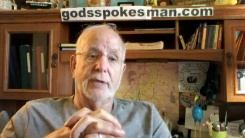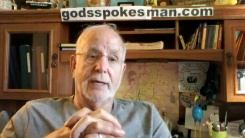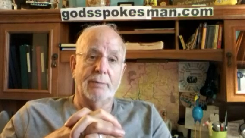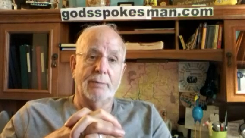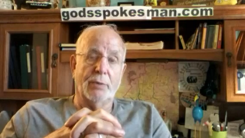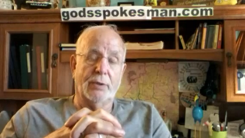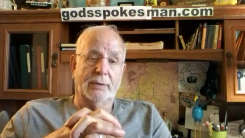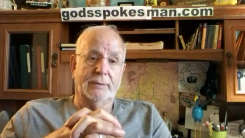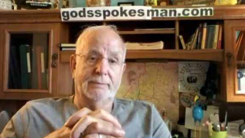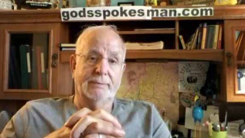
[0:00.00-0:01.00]

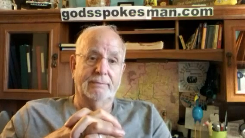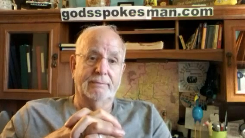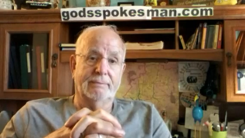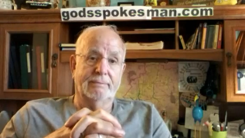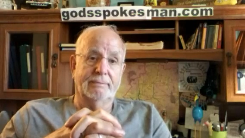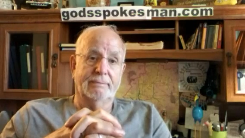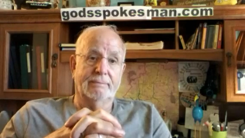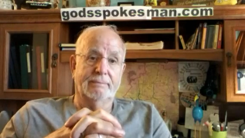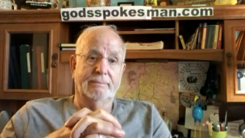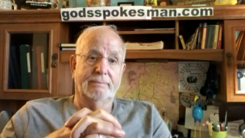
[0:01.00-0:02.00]

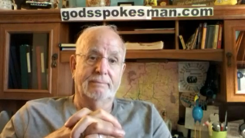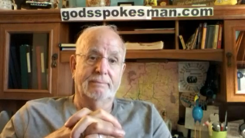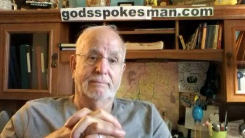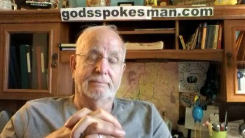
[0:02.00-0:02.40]
Nothing is said.